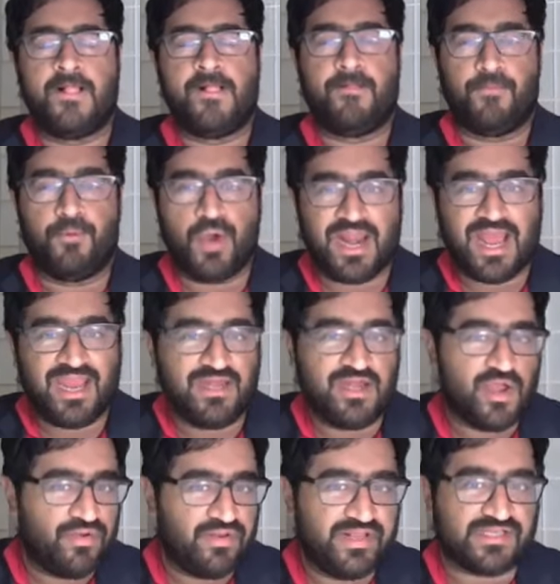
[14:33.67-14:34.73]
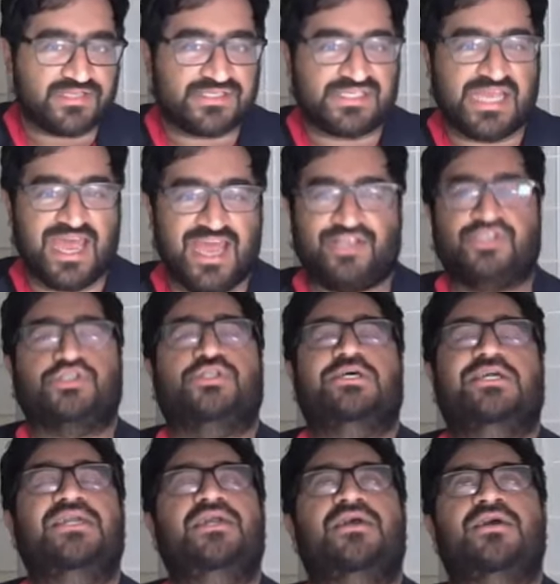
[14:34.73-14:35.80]
what I notice,
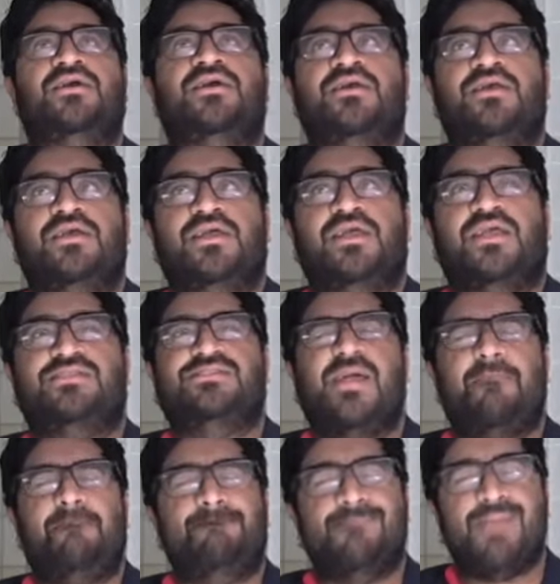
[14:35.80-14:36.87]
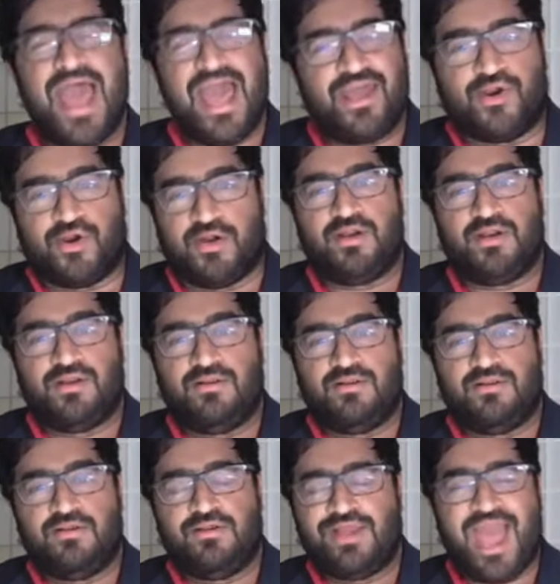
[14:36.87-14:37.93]
actually, is that matter
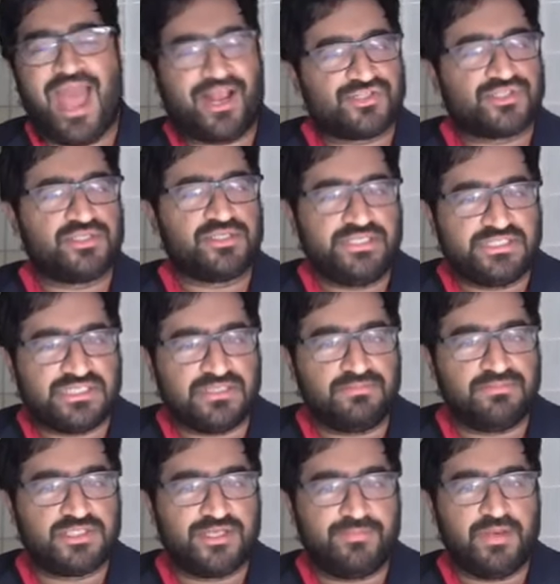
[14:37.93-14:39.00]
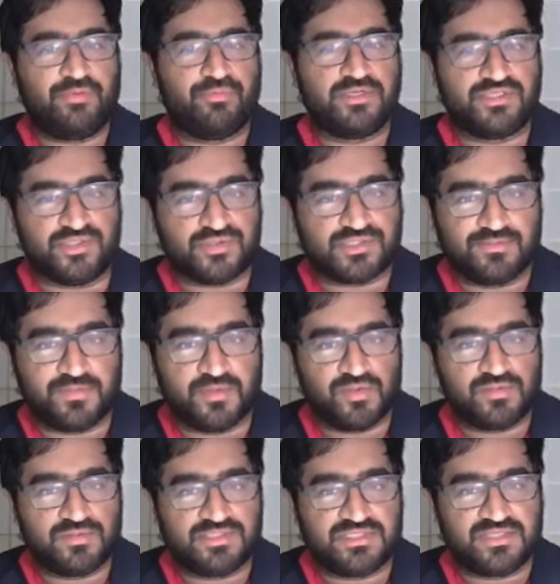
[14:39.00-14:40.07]
actually seems to be reducible
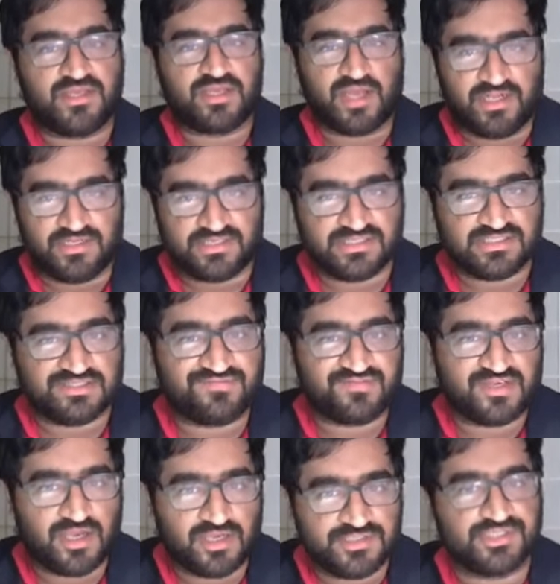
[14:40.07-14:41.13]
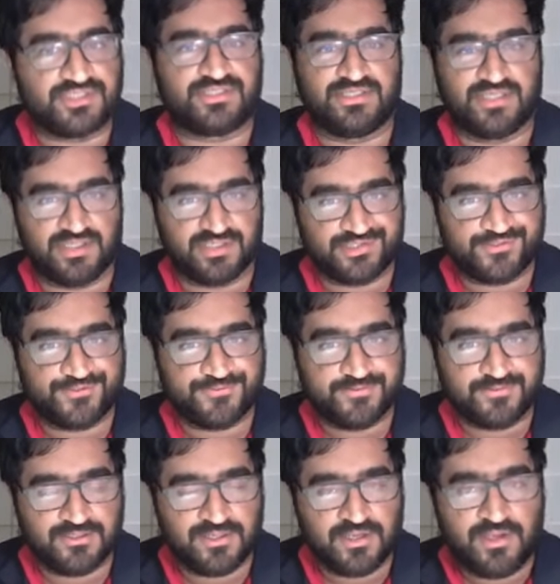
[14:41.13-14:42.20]
to the contents of consciousness.
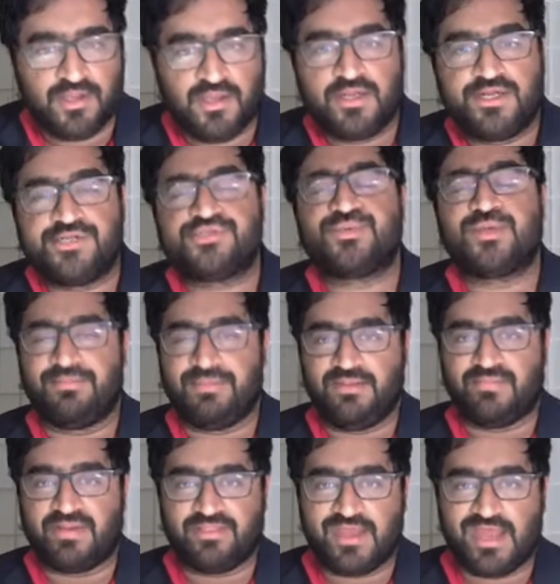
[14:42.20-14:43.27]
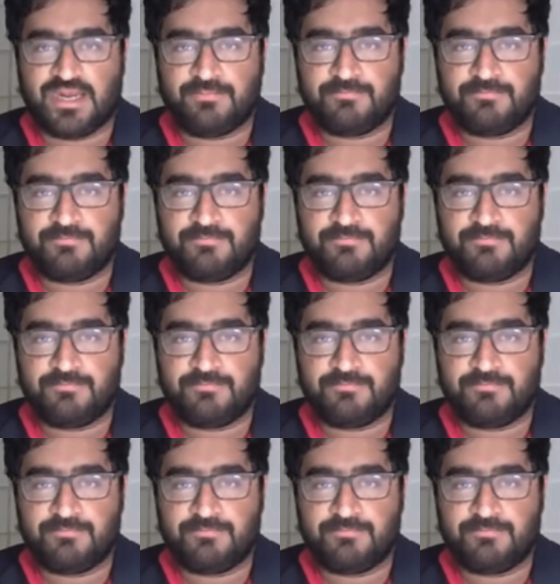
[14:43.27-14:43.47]
Here's what I mean by that.